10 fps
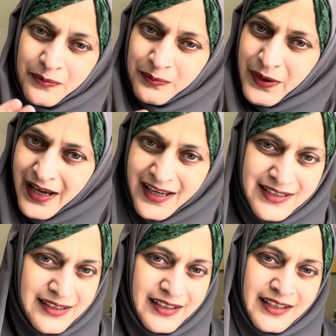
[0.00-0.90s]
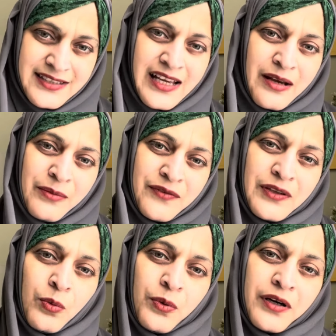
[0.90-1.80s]
pass the exam of the
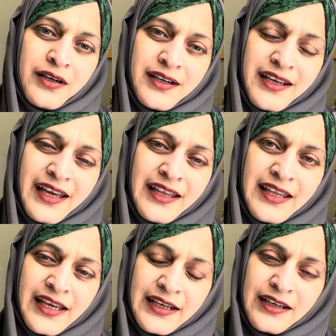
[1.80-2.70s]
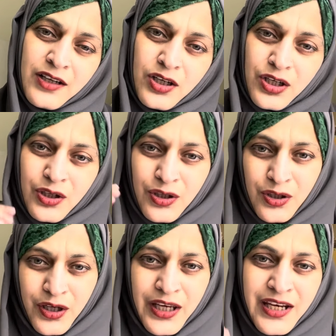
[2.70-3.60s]
world, and then
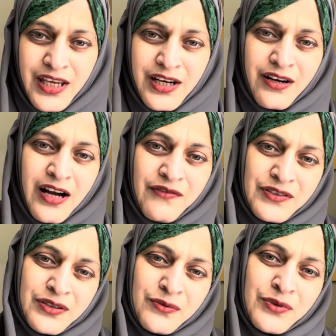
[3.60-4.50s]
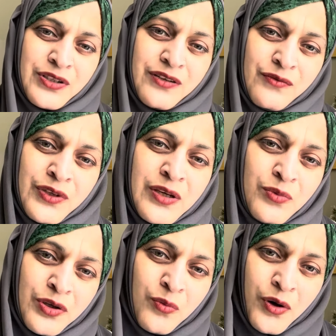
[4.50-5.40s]
in hereafter he
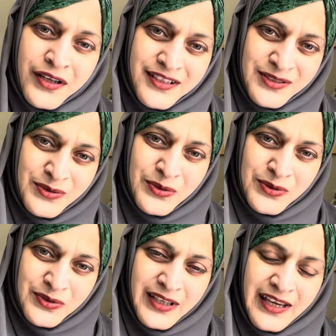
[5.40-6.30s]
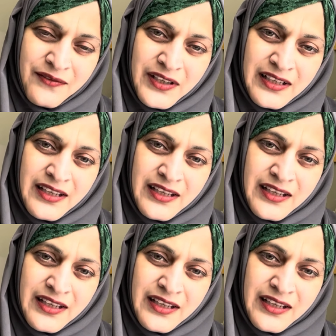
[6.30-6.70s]
would want us to go to the heaven.